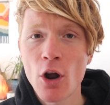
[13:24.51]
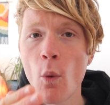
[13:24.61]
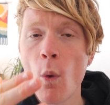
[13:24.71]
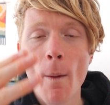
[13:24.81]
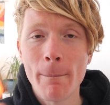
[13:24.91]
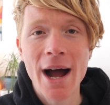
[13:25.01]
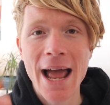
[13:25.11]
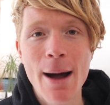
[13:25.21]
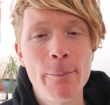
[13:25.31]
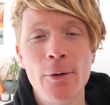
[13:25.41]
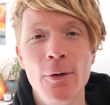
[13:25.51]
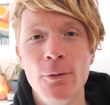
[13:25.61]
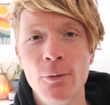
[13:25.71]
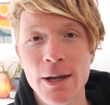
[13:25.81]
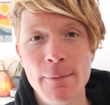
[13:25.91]
know what might
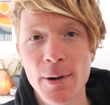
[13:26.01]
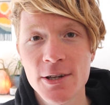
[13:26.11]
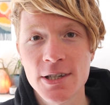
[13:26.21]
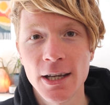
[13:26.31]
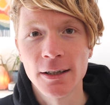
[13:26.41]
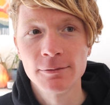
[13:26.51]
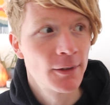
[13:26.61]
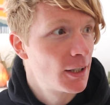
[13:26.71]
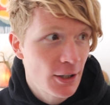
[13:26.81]
happen in busking.